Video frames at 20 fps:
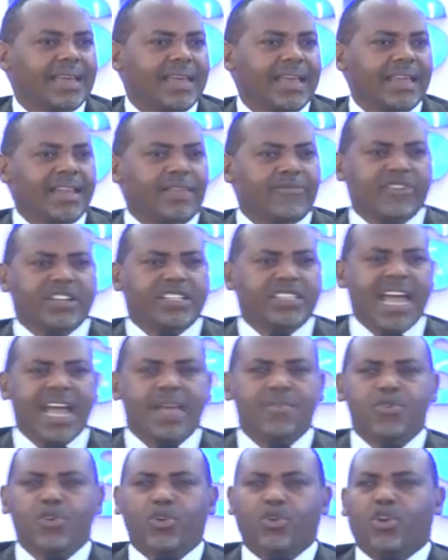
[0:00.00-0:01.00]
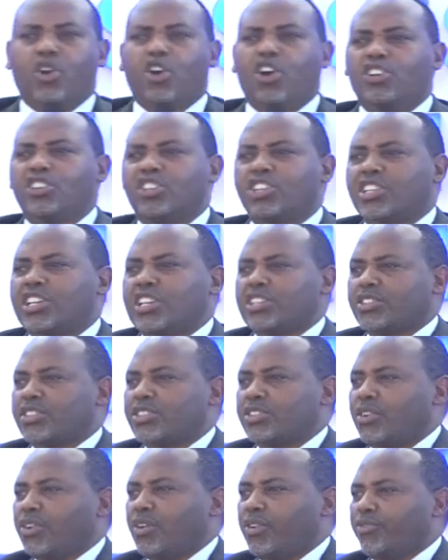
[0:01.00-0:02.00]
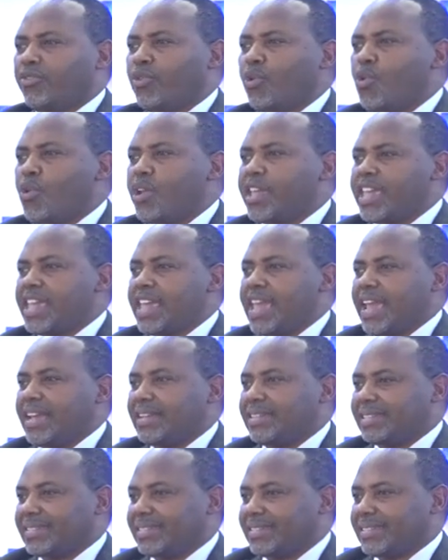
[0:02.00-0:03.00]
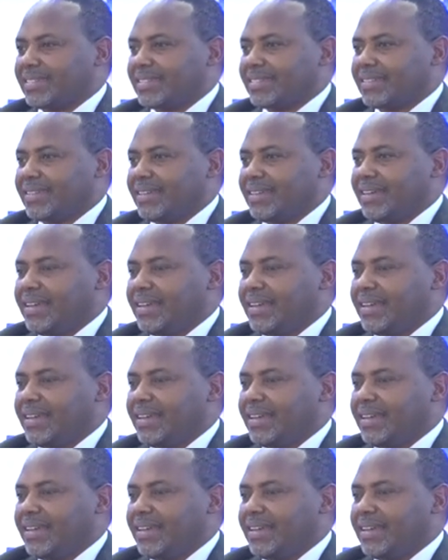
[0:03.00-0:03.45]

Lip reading: And every time you're conscious of who He is,